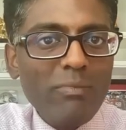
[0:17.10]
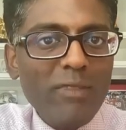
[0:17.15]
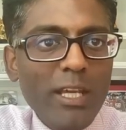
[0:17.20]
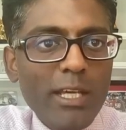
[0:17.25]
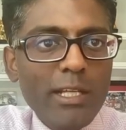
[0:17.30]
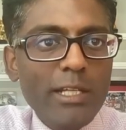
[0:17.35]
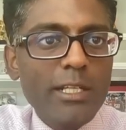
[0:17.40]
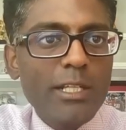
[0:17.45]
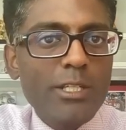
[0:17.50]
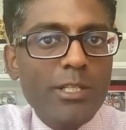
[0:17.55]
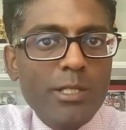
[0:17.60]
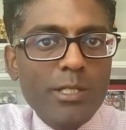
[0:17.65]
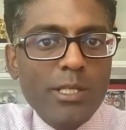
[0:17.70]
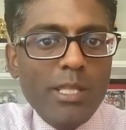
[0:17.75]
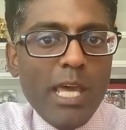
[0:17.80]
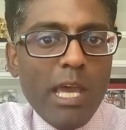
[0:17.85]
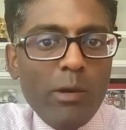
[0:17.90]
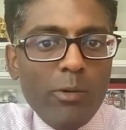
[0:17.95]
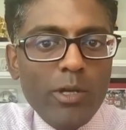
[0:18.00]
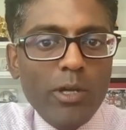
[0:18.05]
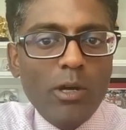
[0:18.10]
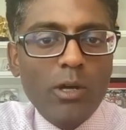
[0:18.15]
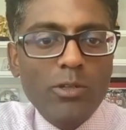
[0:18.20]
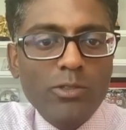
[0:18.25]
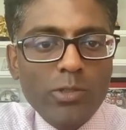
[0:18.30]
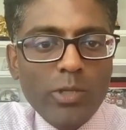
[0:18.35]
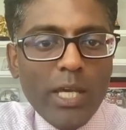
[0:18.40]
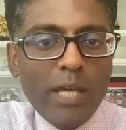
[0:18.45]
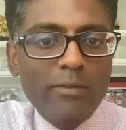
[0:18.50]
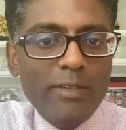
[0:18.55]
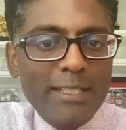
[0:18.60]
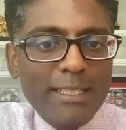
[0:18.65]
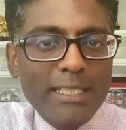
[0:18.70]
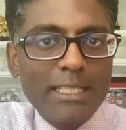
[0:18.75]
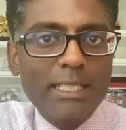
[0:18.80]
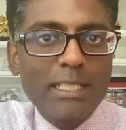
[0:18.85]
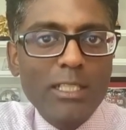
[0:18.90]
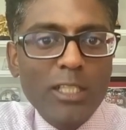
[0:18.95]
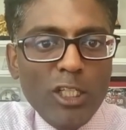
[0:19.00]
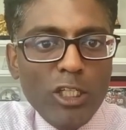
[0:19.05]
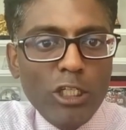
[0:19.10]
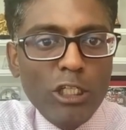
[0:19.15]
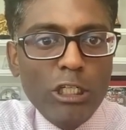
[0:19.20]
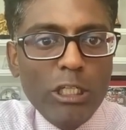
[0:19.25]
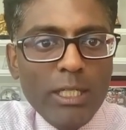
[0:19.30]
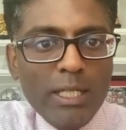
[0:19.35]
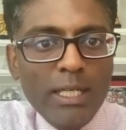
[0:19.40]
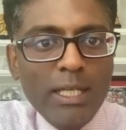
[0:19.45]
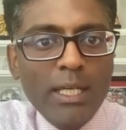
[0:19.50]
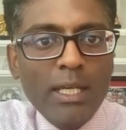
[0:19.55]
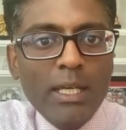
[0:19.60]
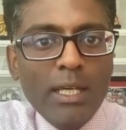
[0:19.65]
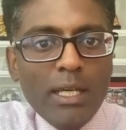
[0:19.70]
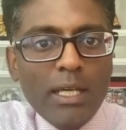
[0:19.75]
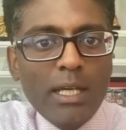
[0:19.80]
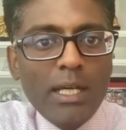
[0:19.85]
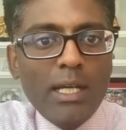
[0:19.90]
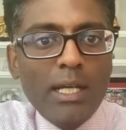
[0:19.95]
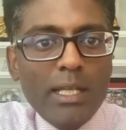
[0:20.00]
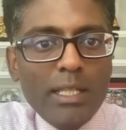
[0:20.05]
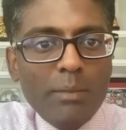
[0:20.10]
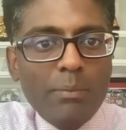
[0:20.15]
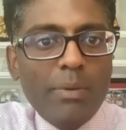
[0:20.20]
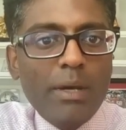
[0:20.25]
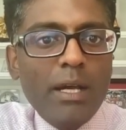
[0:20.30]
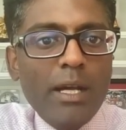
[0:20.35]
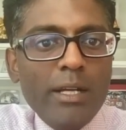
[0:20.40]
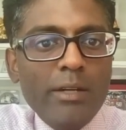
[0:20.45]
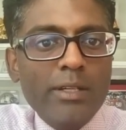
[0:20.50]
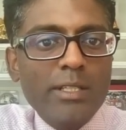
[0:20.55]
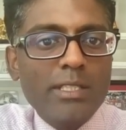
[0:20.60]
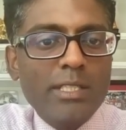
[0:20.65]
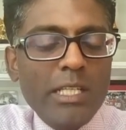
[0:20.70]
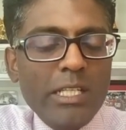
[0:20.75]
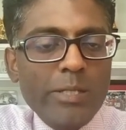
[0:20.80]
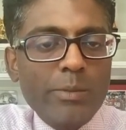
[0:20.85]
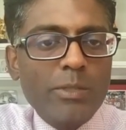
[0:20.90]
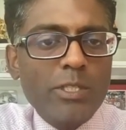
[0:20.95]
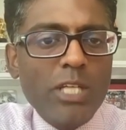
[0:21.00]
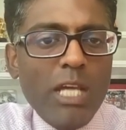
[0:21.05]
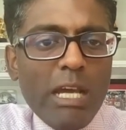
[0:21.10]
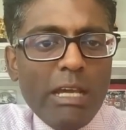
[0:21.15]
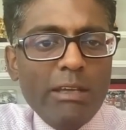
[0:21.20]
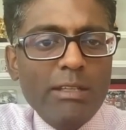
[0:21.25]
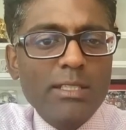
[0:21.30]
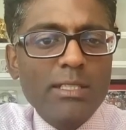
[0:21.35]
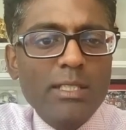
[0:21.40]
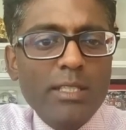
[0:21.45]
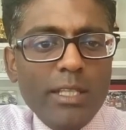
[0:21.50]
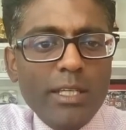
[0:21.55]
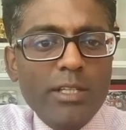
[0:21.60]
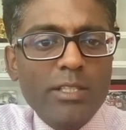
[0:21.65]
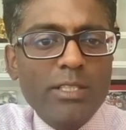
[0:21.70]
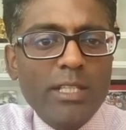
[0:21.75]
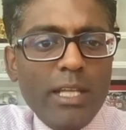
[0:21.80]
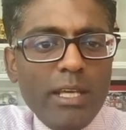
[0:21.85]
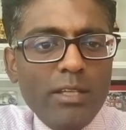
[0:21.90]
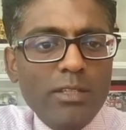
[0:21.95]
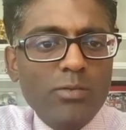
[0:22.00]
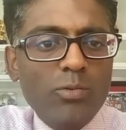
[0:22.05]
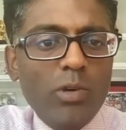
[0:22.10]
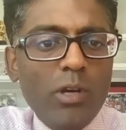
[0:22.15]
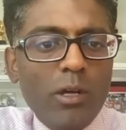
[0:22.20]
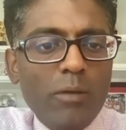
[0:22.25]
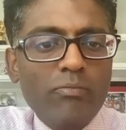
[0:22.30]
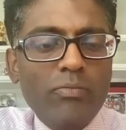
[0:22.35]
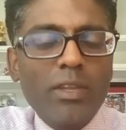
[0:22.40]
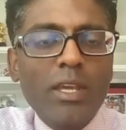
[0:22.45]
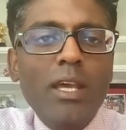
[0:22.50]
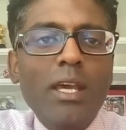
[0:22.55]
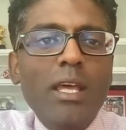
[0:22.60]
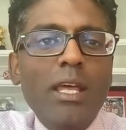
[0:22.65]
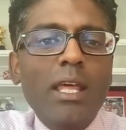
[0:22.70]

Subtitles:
In addition to that, we also have a lean on the Pirates and Giants later today as well.